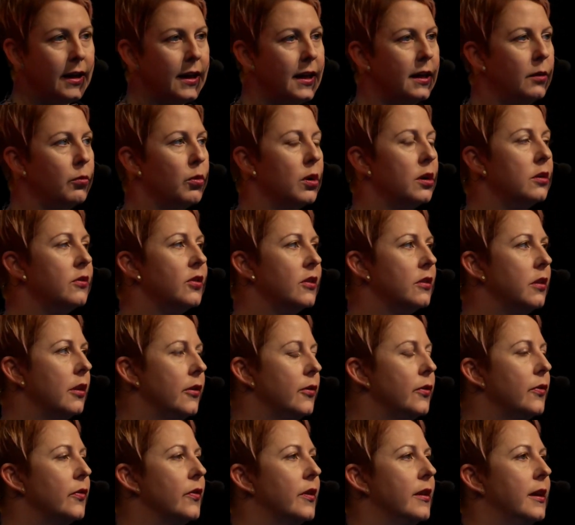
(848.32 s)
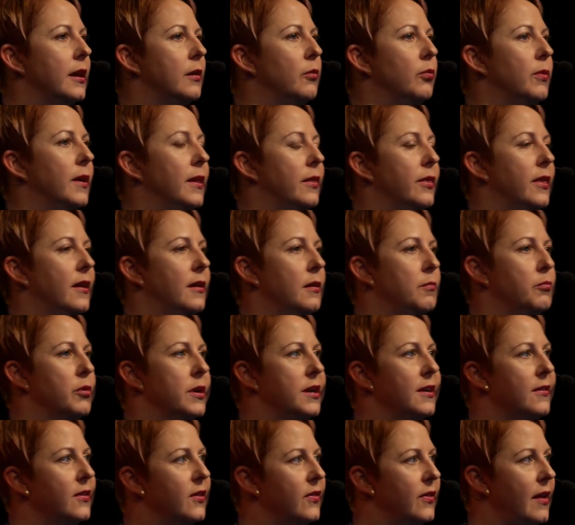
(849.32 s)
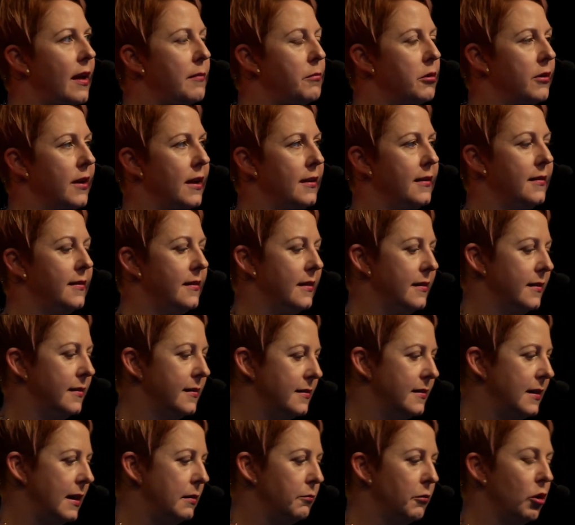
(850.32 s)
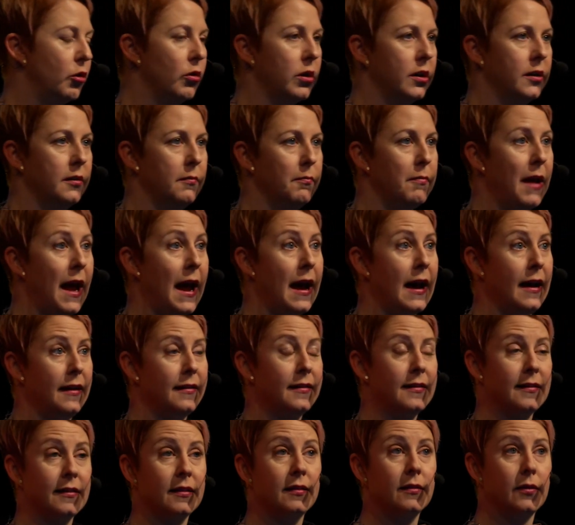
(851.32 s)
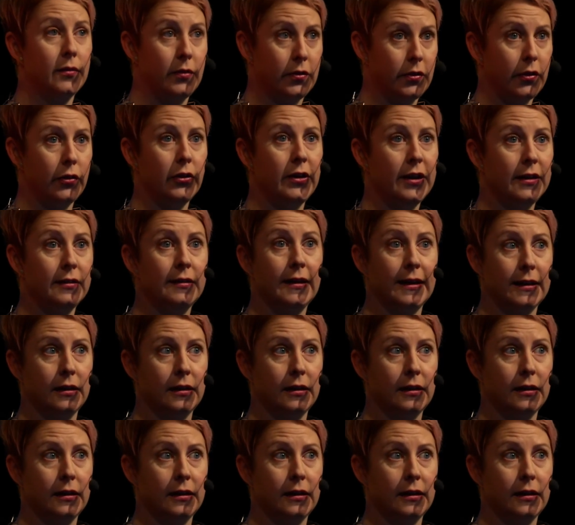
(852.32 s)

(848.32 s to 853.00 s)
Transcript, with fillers: He worked closely with a British cyberneticist named Gordon Pask. So did